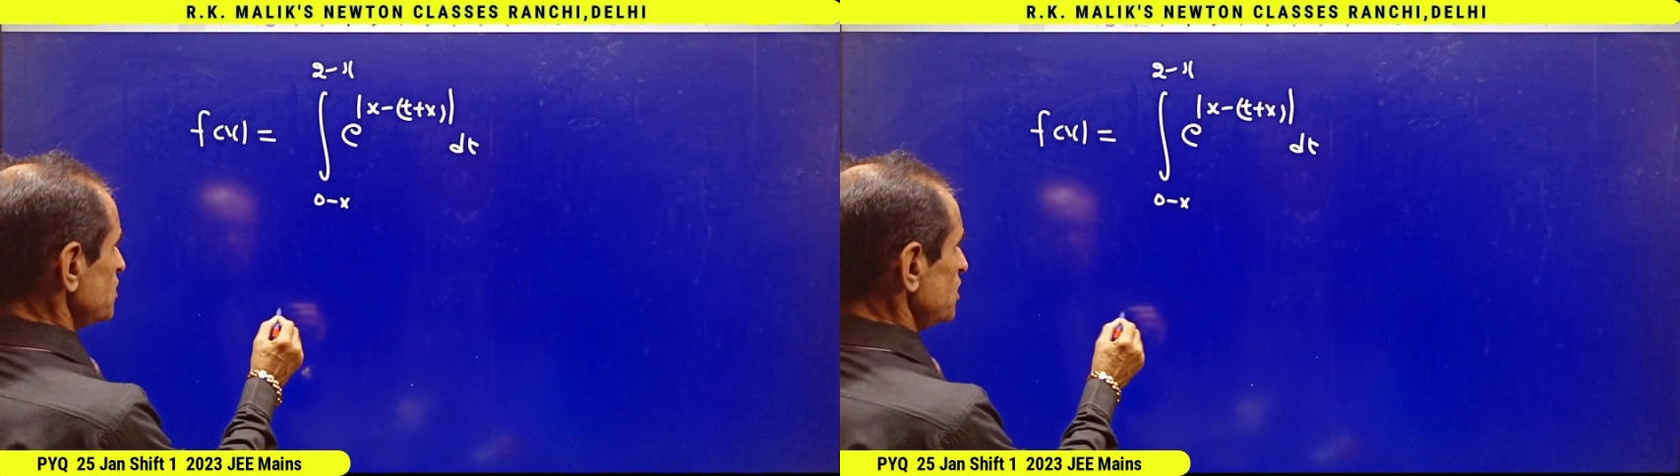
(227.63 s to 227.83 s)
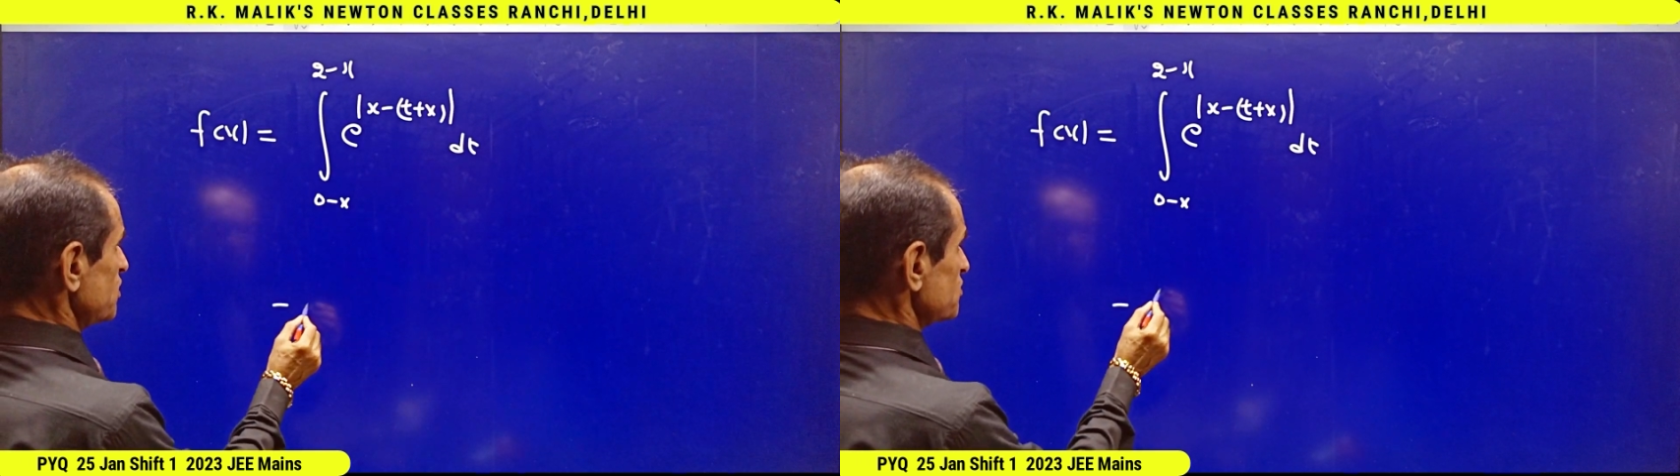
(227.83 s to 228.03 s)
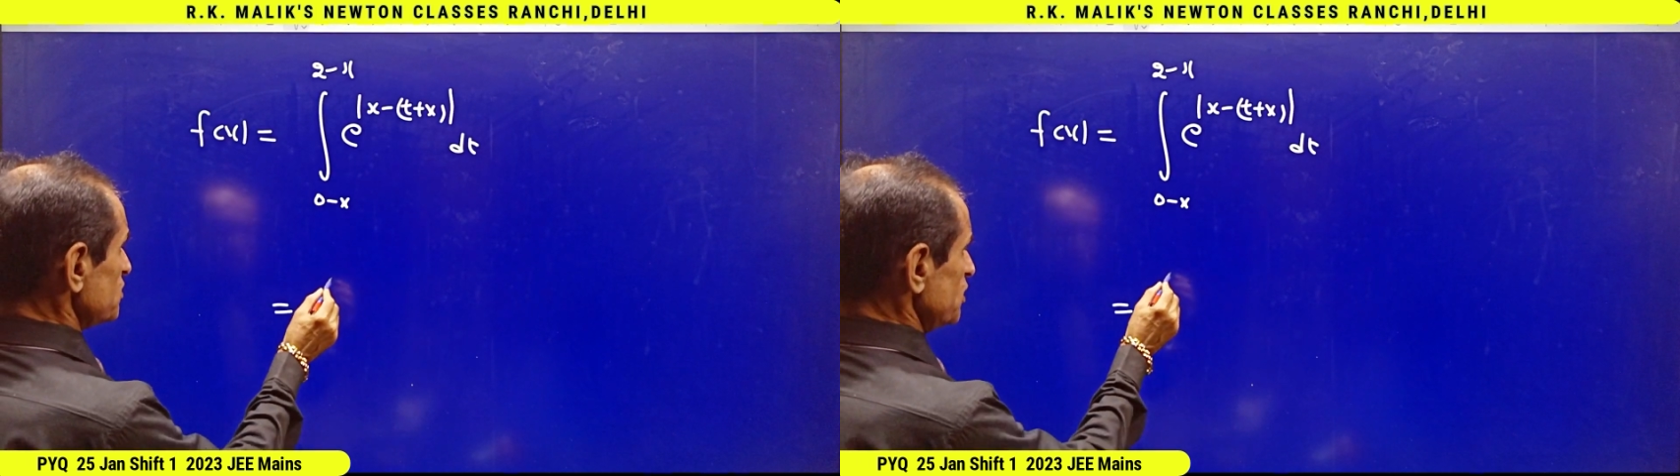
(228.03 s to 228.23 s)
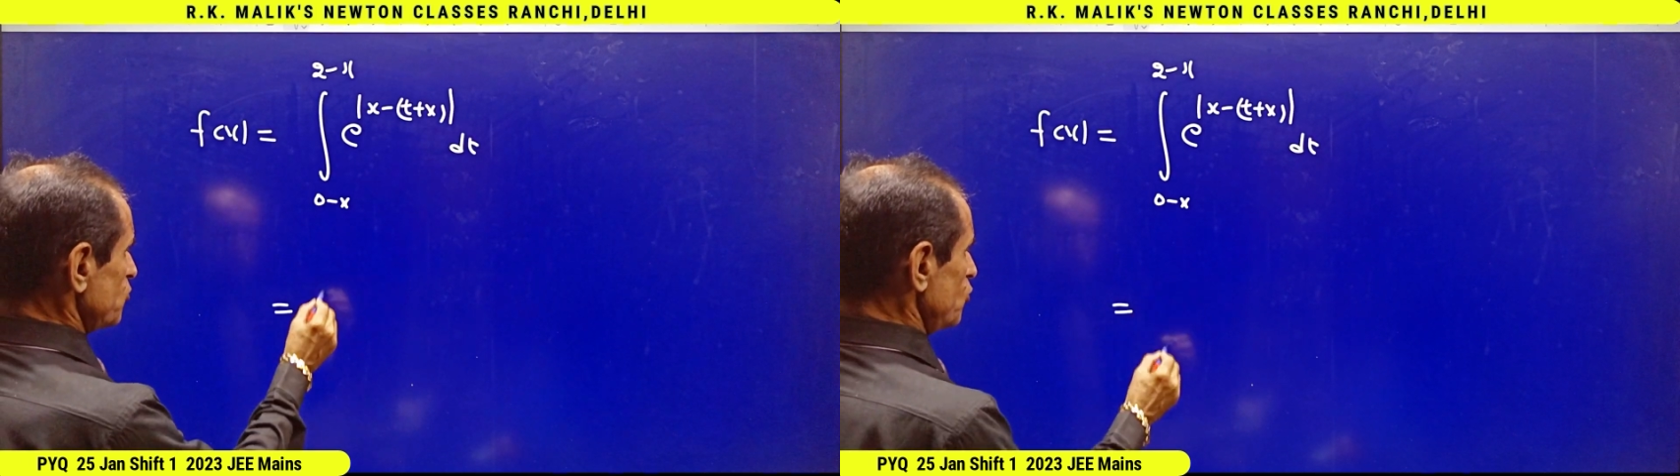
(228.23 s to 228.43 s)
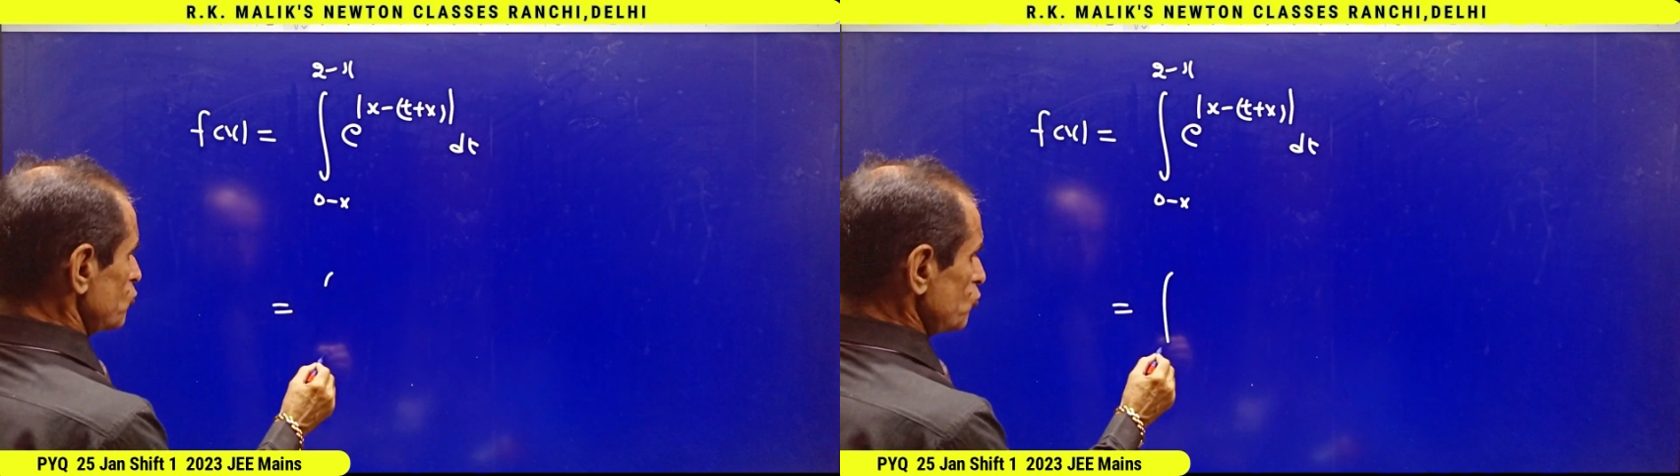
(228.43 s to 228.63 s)
it is
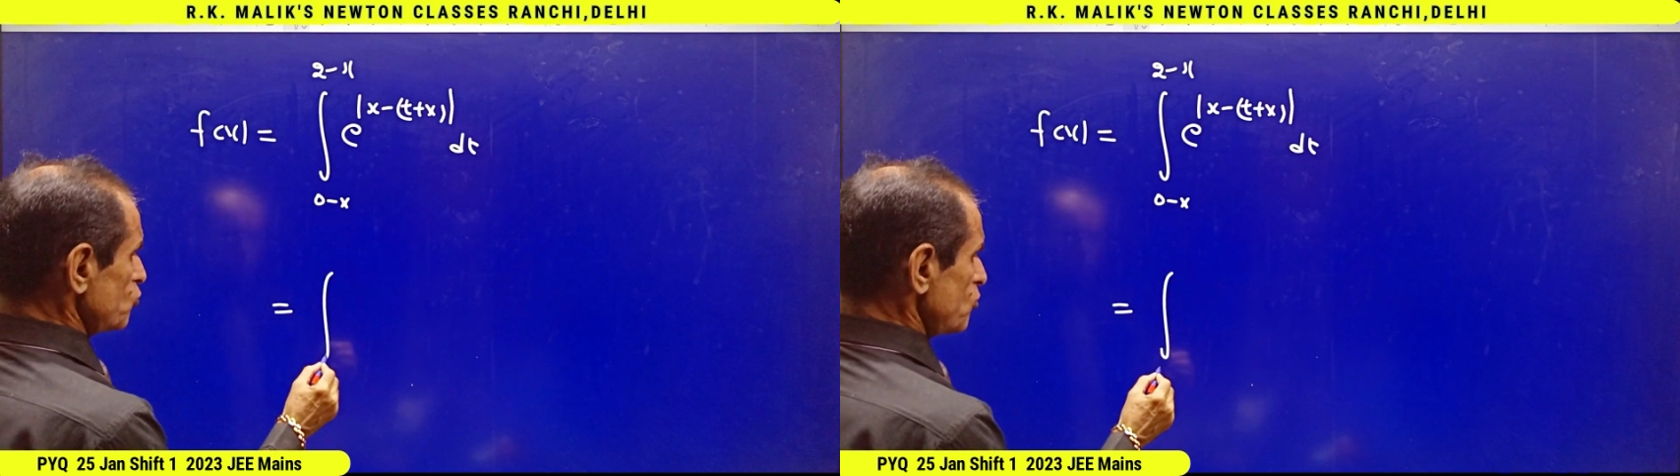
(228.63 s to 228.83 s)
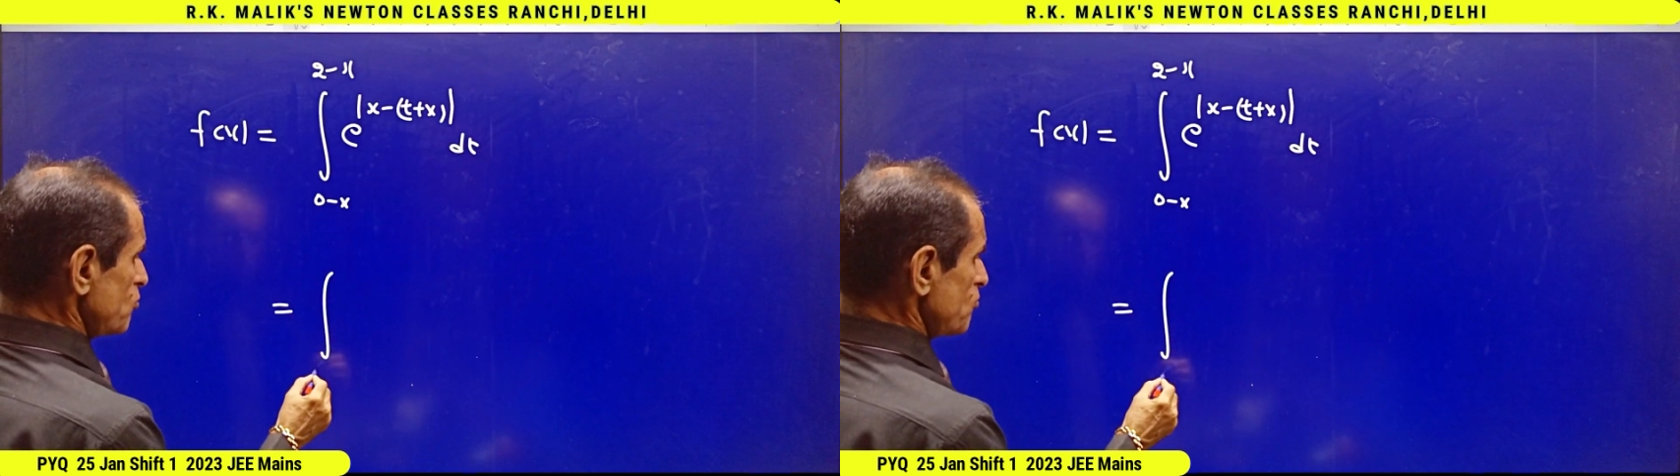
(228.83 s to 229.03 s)
equal to